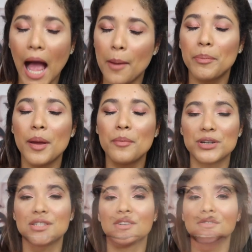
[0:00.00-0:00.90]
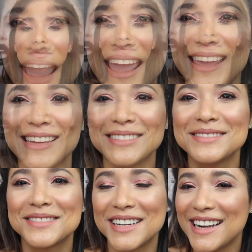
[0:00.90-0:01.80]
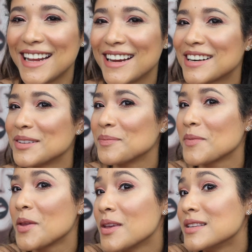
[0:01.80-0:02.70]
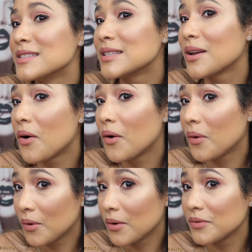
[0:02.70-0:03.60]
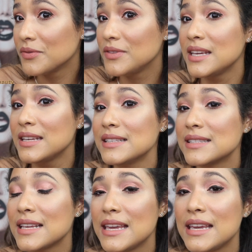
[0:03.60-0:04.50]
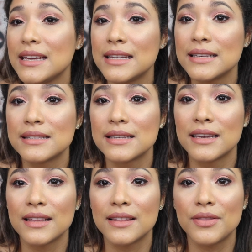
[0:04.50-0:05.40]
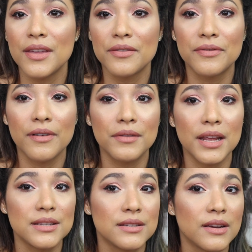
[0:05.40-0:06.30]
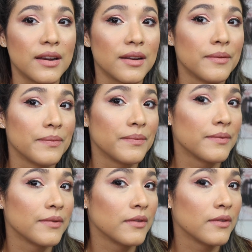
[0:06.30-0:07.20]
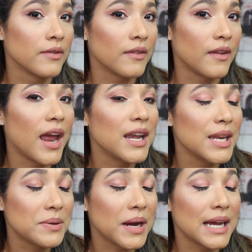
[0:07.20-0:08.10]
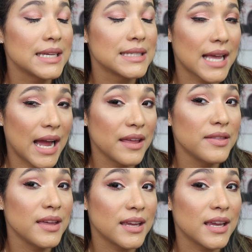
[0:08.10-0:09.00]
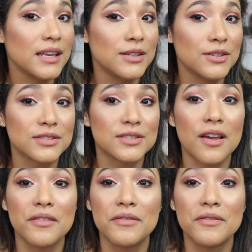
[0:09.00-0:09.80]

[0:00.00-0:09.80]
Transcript: up and personal. Hey, we're here. So this is their foundation. And you guys, I think it looks